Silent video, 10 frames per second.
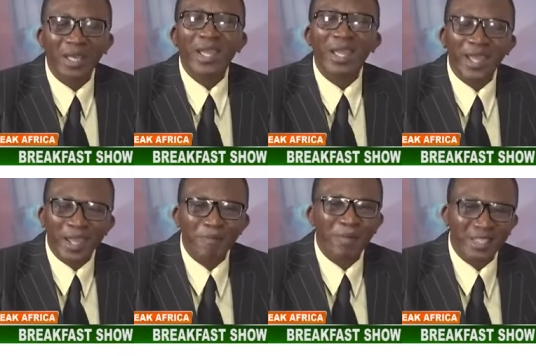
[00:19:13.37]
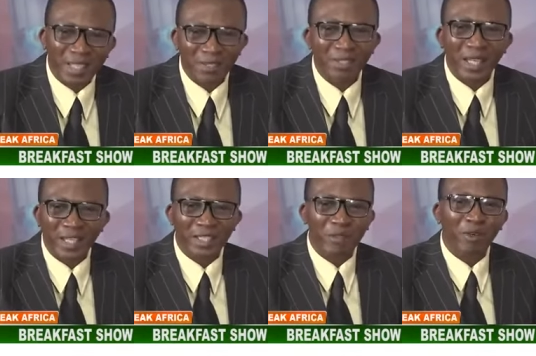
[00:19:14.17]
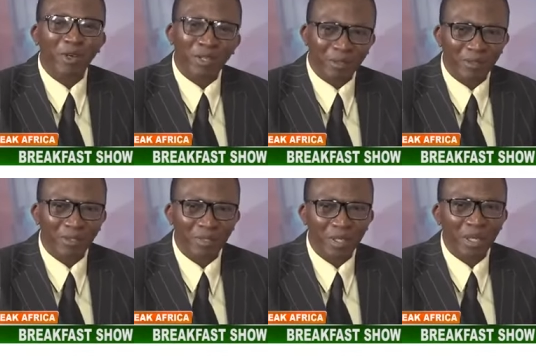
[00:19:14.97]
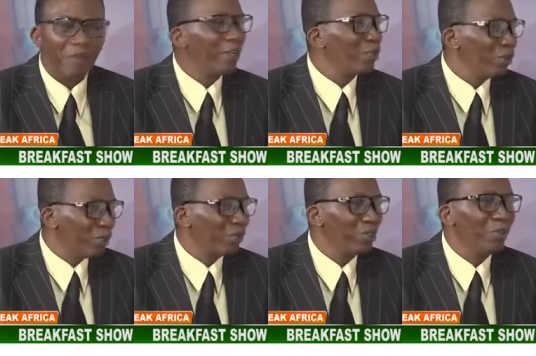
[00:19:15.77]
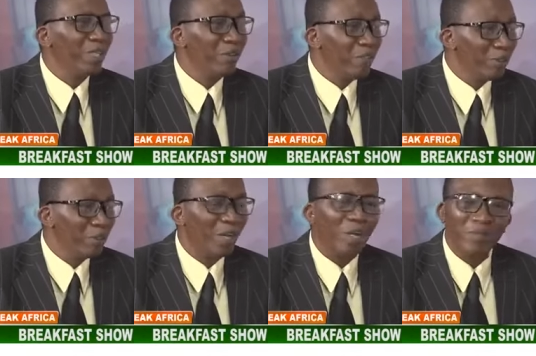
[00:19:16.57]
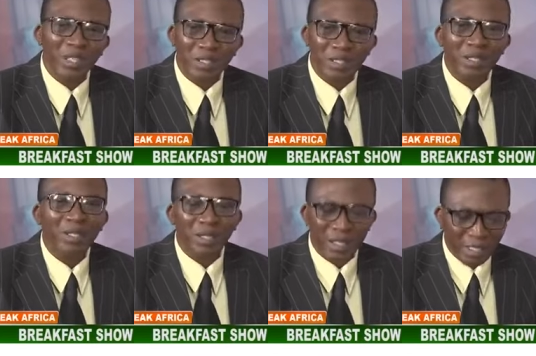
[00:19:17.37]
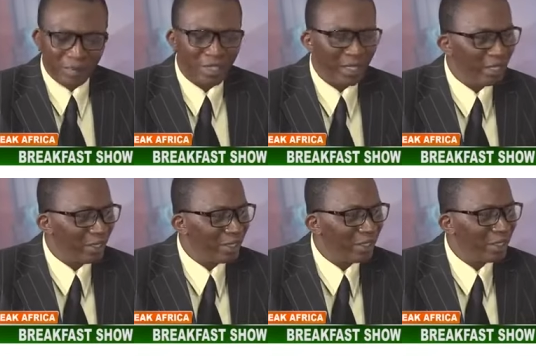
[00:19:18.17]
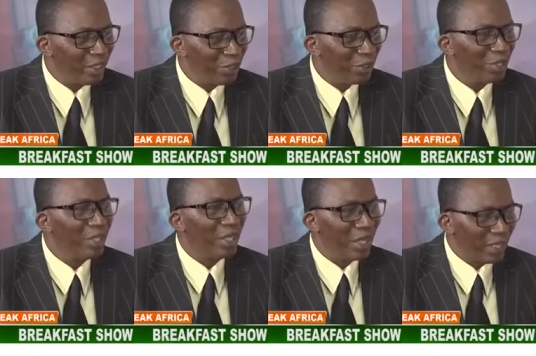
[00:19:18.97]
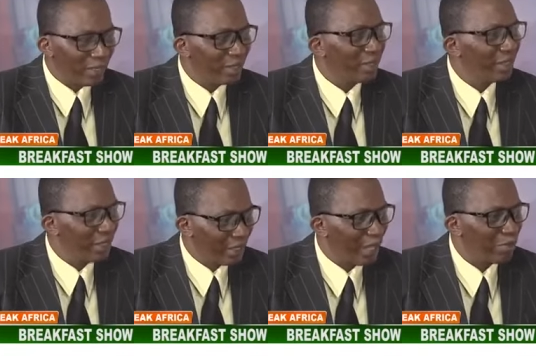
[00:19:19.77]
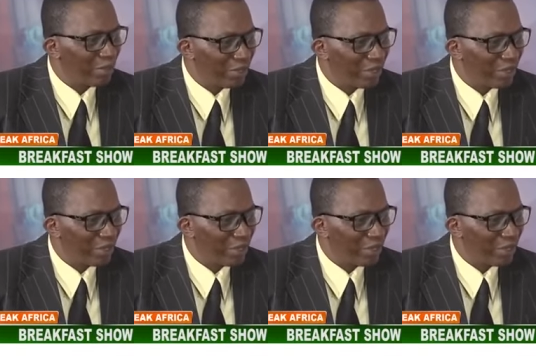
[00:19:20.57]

a better society for all of us. Of course, we'll also be giving you updates, especially on this issue as it happens.